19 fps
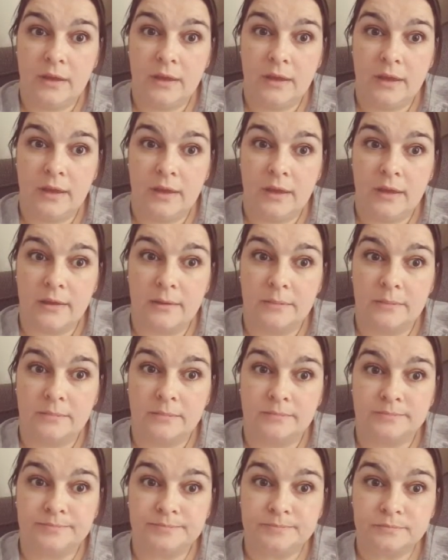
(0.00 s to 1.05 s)

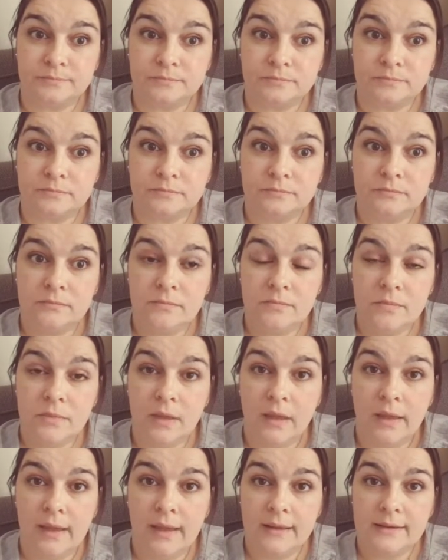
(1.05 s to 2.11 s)
and
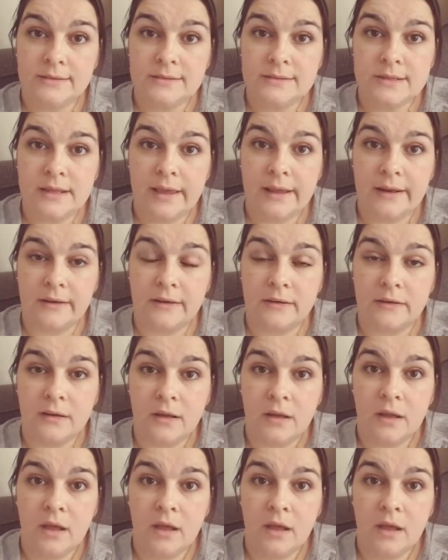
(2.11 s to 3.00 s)
then